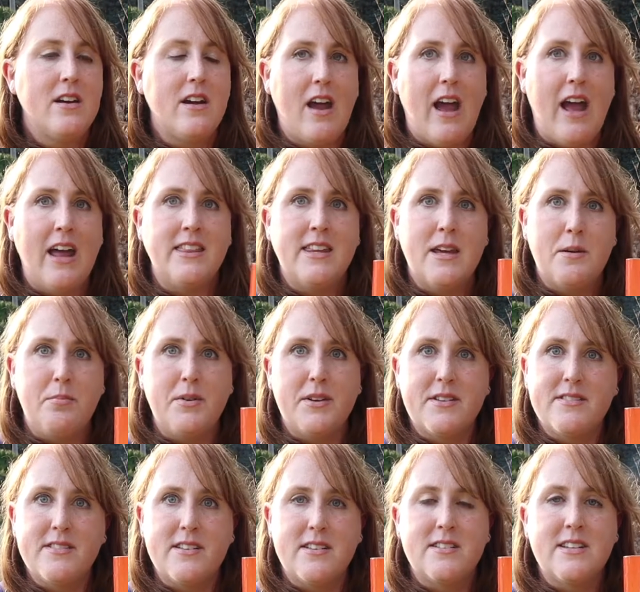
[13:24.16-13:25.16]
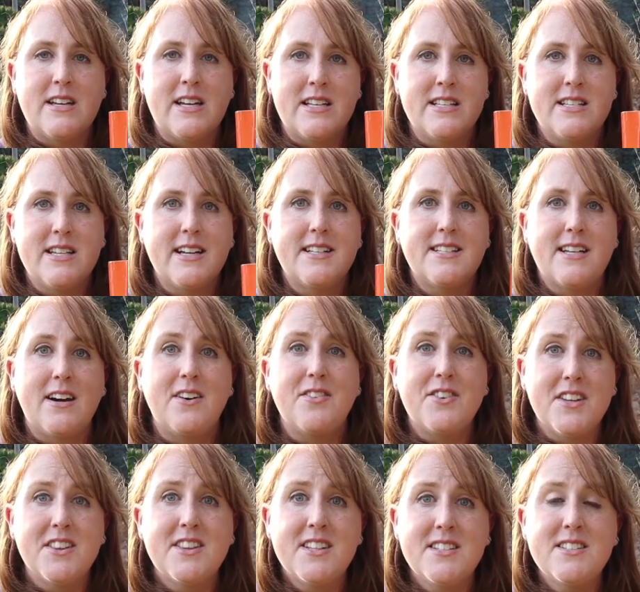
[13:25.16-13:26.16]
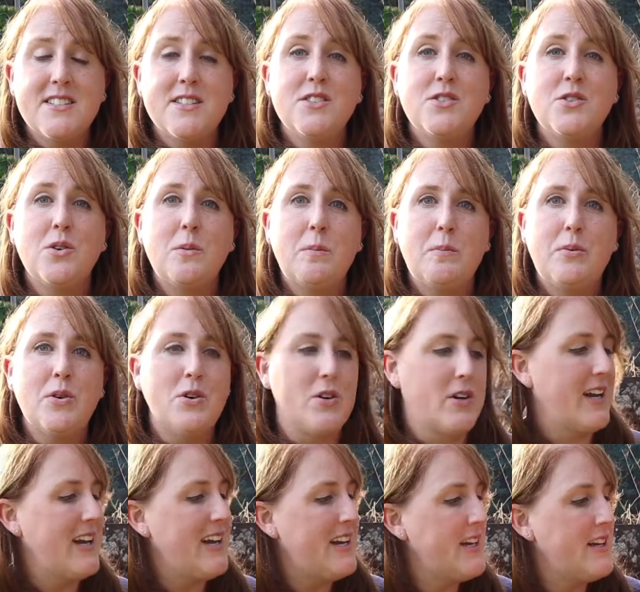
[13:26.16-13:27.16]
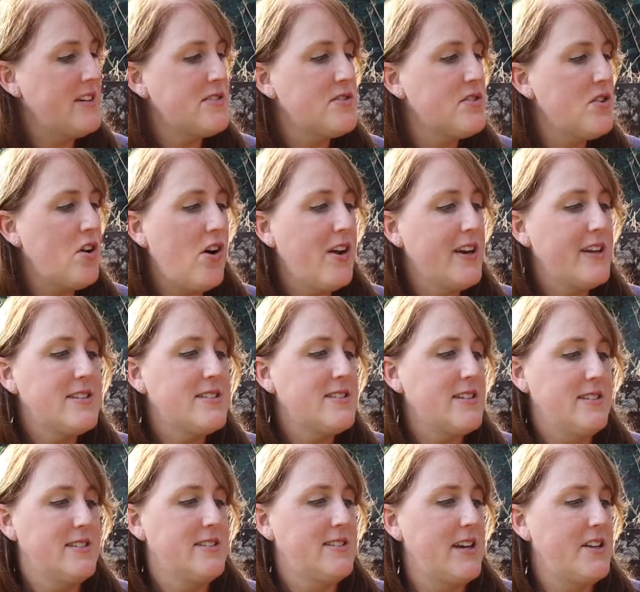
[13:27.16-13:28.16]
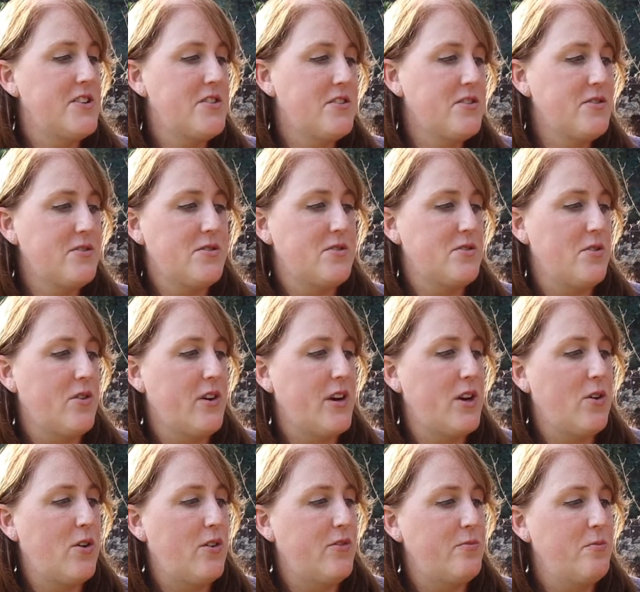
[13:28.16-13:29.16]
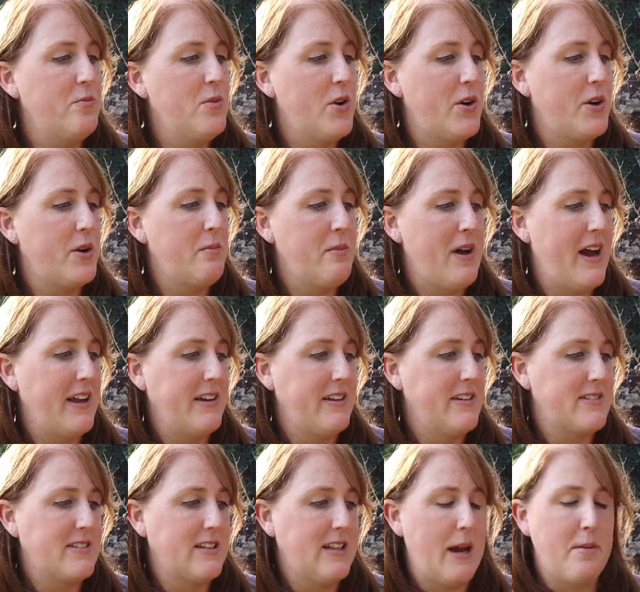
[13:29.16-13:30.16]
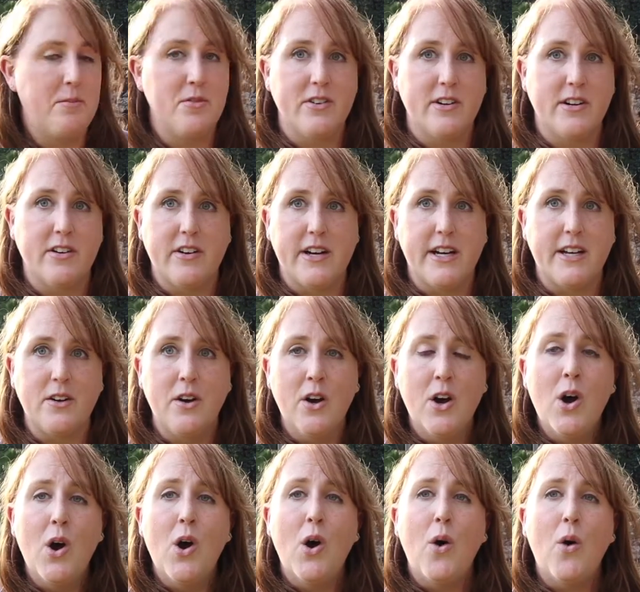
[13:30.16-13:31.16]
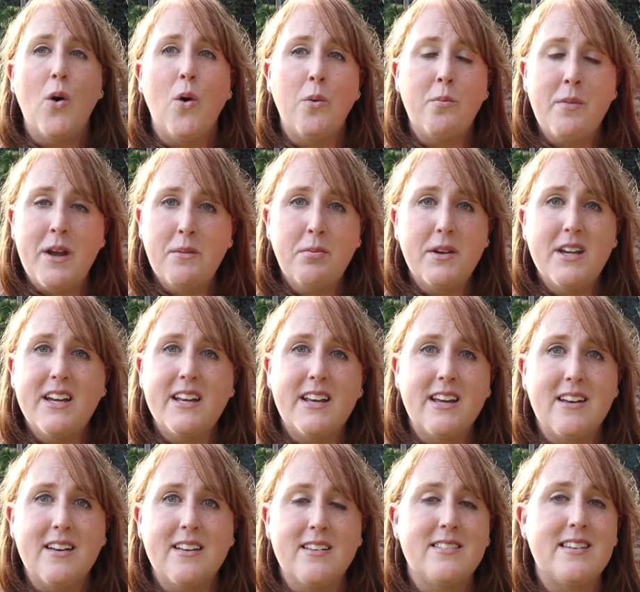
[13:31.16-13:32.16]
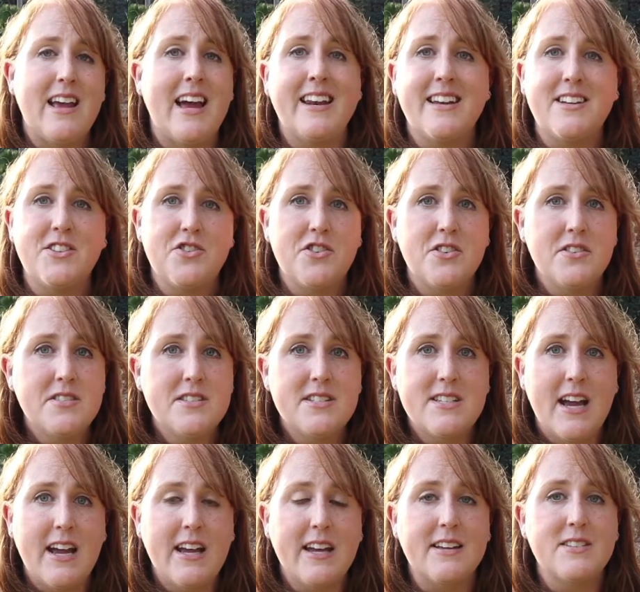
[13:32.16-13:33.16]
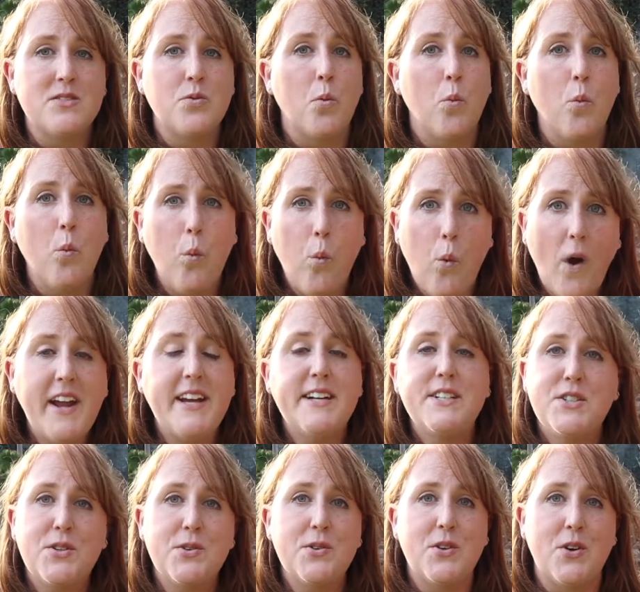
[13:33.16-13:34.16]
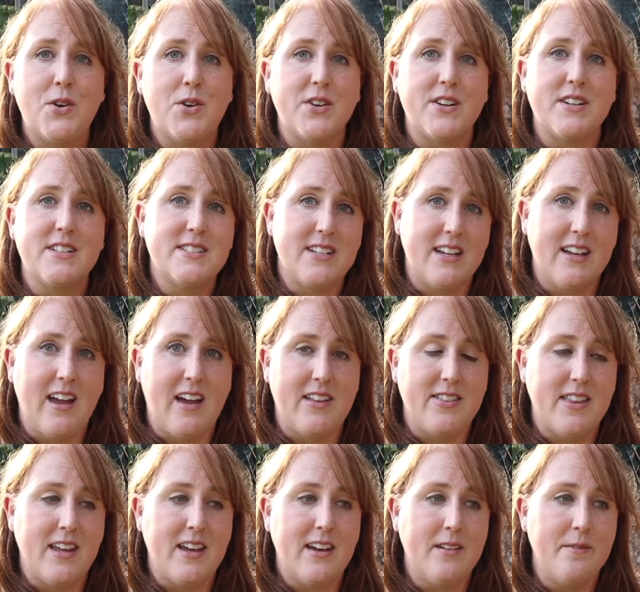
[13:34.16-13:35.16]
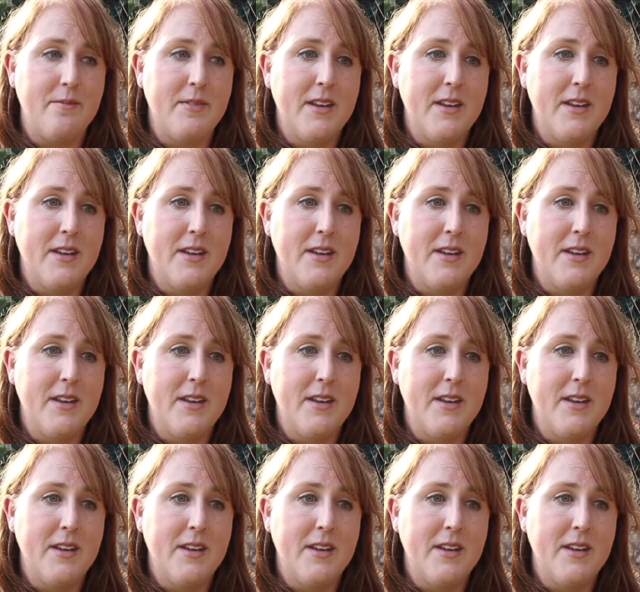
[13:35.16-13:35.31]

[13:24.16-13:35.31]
and their business in detail, then this is your book. It is not a sensational story of murder, madness, glamour, and greed. Or maybe it is, and it just takes way too long to get there.